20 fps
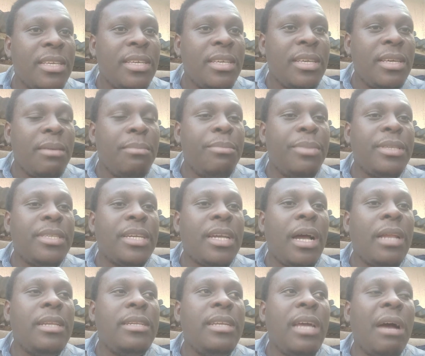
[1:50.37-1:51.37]

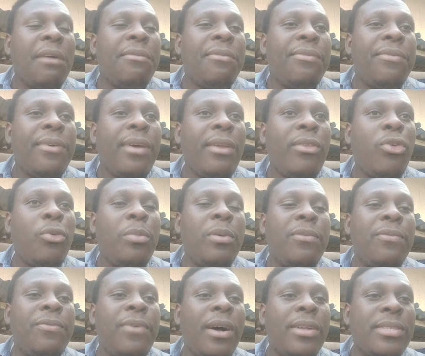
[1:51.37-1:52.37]
Basically, they are fed to be
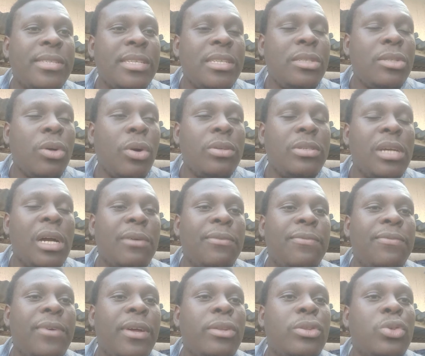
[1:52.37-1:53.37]
fattened, or they are
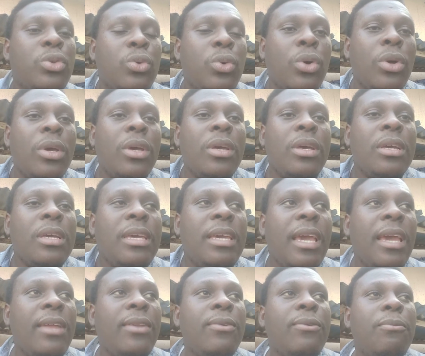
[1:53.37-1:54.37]
fed to
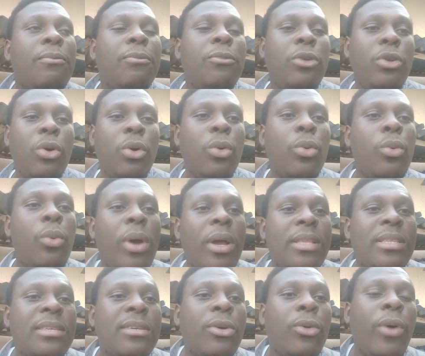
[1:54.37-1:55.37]
gain, weight
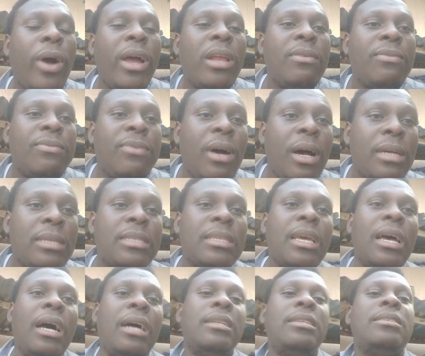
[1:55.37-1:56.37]
quite fast,
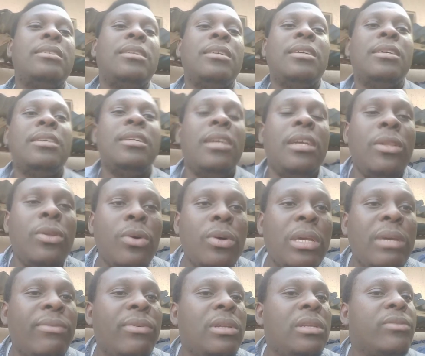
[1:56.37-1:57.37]
and
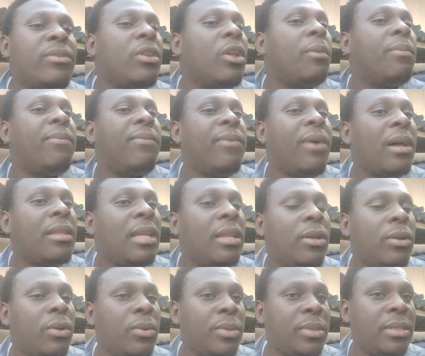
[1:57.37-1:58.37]
even develop fat and all
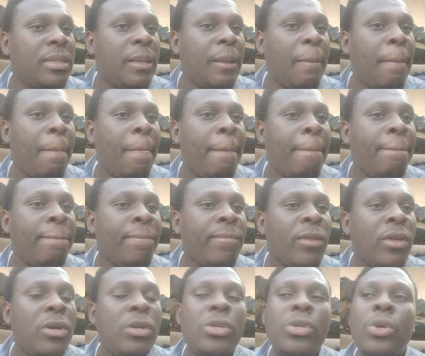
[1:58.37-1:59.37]
those things.
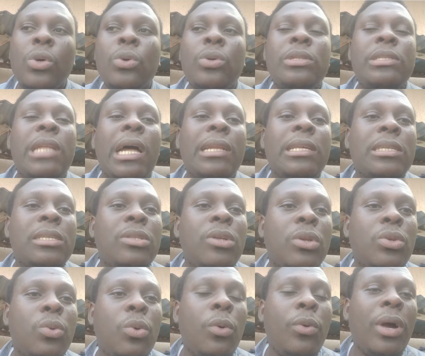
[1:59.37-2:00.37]
So that is not
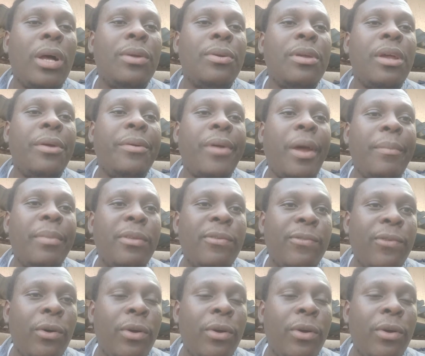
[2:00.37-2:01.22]
what we are rearing rabbit for.